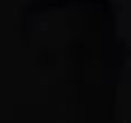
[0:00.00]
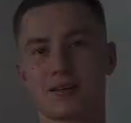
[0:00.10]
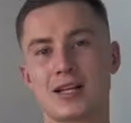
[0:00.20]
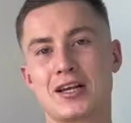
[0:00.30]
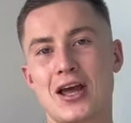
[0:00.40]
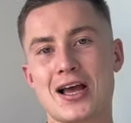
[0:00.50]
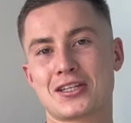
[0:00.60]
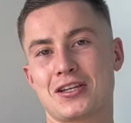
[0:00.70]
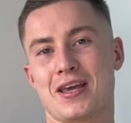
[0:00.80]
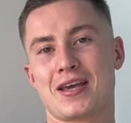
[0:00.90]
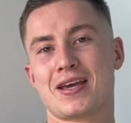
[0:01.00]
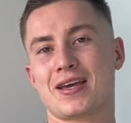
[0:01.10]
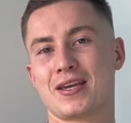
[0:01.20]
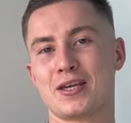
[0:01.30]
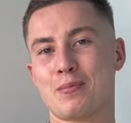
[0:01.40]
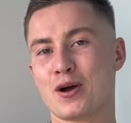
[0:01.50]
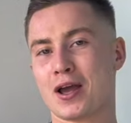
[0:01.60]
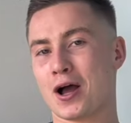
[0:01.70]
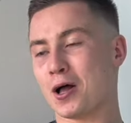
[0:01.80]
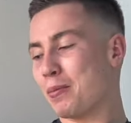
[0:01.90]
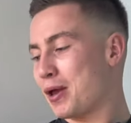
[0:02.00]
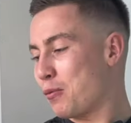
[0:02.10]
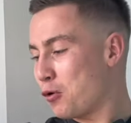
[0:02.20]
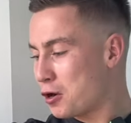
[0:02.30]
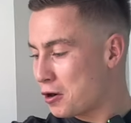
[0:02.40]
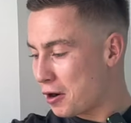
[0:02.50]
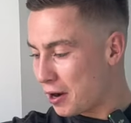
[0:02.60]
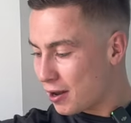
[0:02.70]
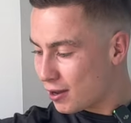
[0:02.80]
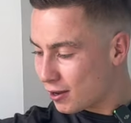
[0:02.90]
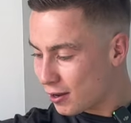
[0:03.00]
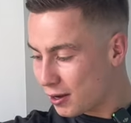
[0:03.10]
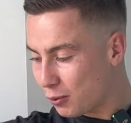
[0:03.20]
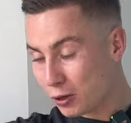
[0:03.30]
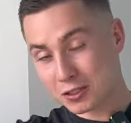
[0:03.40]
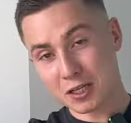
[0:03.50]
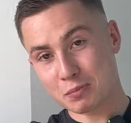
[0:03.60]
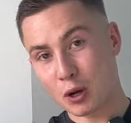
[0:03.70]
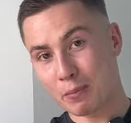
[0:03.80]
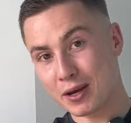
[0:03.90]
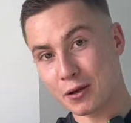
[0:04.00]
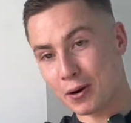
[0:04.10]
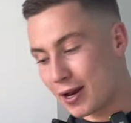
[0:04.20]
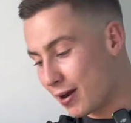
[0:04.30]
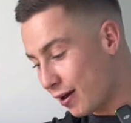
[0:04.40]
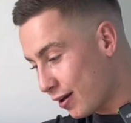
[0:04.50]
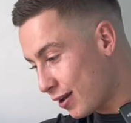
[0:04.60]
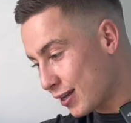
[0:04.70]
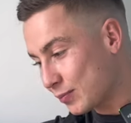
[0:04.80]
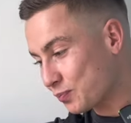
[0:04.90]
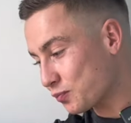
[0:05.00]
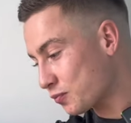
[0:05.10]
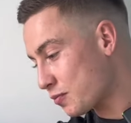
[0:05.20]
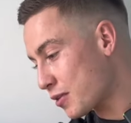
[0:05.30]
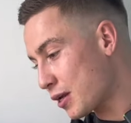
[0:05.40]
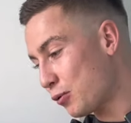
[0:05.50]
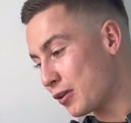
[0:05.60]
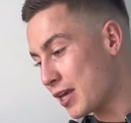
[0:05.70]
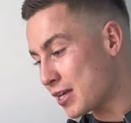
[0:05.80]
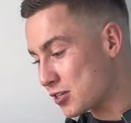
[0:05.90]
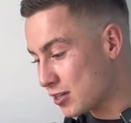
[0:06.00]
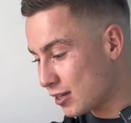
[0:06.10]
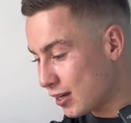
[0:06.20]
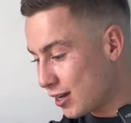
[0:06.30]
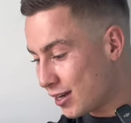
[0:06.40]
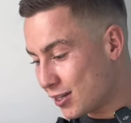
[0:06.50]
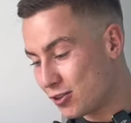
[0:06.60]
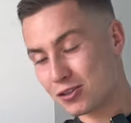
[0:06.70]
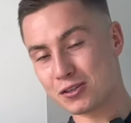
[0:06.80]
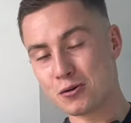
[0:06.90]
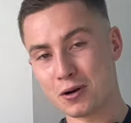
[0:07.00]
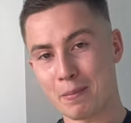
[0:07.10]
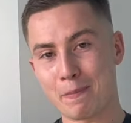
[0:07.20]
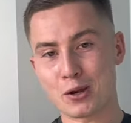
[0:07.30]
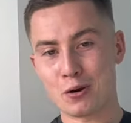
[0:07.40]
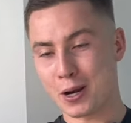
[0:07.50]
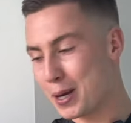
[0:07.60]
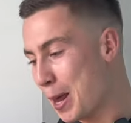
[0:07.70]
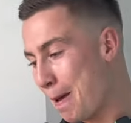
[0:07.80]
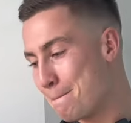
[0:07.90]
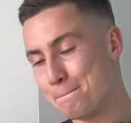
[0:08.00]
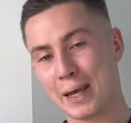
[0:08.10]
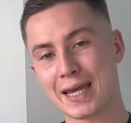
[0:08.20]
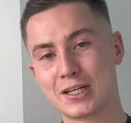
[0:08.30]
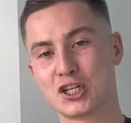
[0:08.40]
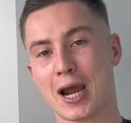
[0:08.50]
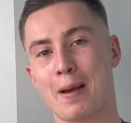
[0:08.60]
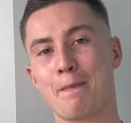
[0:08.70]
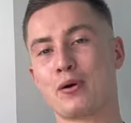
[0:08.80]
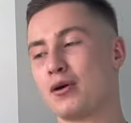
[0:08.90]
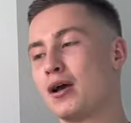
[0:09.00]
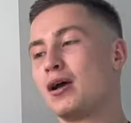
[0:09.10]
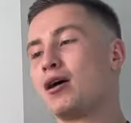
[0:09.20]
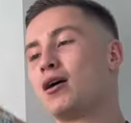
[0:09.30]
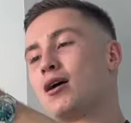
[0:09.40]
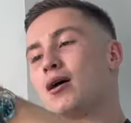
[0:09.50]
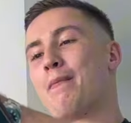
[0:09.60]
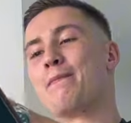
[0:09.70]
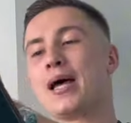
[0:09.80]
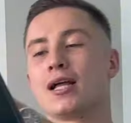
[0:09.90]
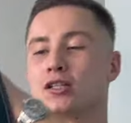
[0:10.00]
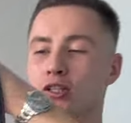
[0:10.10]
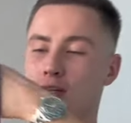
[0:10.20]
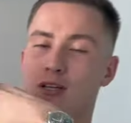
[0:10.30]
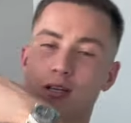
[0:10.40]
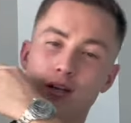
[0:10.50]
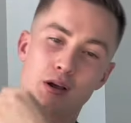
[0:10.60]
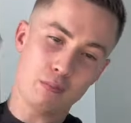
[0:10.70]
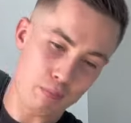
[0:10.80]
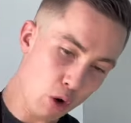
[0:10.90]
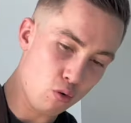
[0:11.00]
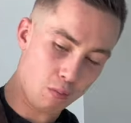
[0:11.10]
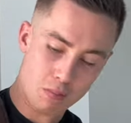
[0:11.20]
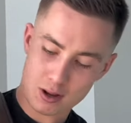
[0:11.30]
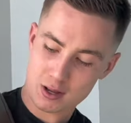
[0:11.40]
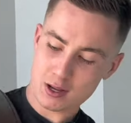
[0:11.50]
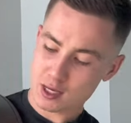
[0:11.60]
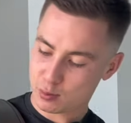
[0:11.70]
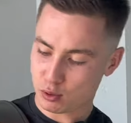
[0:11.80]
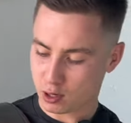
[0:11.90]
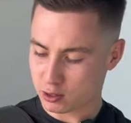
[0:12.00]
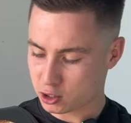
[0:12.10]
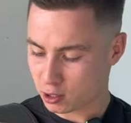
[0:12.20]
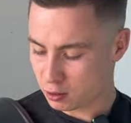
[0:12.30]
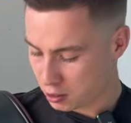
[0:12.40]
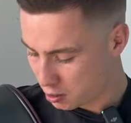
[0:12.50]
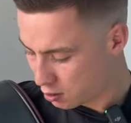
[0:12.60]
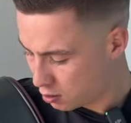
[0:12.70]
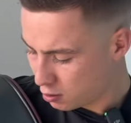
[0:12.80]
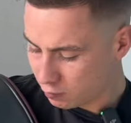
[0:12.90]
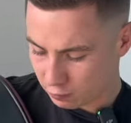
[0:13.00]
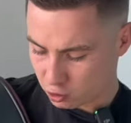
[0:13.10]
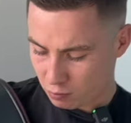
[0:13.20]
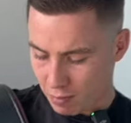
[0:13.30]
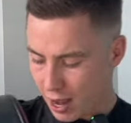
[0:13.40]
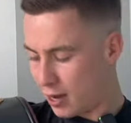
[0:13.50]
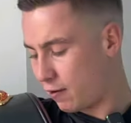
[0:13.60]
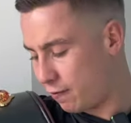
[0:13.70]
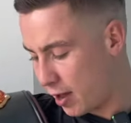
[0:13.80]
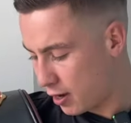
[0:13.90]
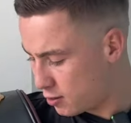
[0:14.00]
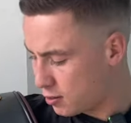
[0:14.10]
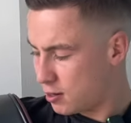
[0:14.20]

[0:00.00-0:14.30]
And lastly, you might have all been wondering, what's this puppy doing here? Well, this is the suited and booted Big Champ belt. Boom. Let's put it on the shoulder for dramatic effect.